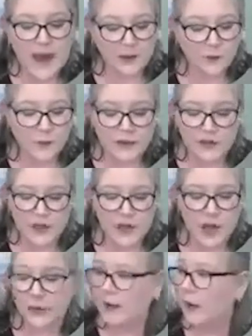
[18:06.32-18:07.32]
and finish
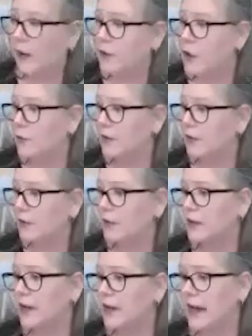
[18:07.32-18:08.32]
coloring our gnomes a
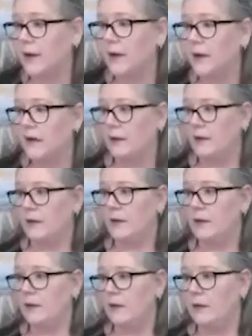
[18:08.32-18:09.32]
little later.
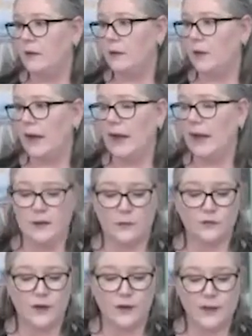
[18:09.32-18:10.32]
Okay.
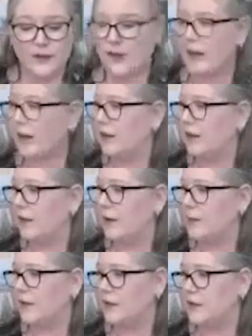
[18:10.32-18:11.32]
I'm trying to make sure I get in the
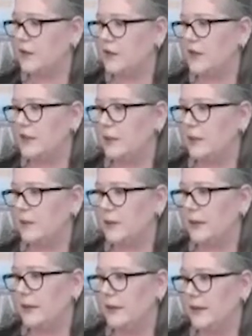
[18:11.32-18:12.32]
right position so you can see what I'm
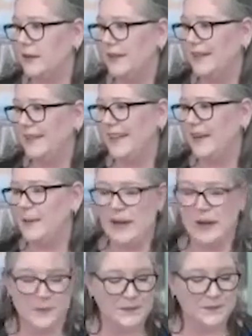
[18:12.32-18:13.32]
doing. There we
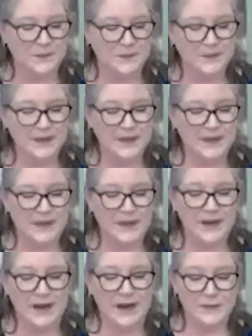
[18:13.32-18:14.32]
go. All
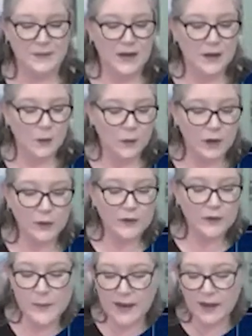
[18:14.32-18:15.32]
right. We can always
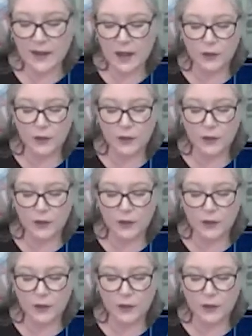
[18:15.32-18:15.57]
come back and color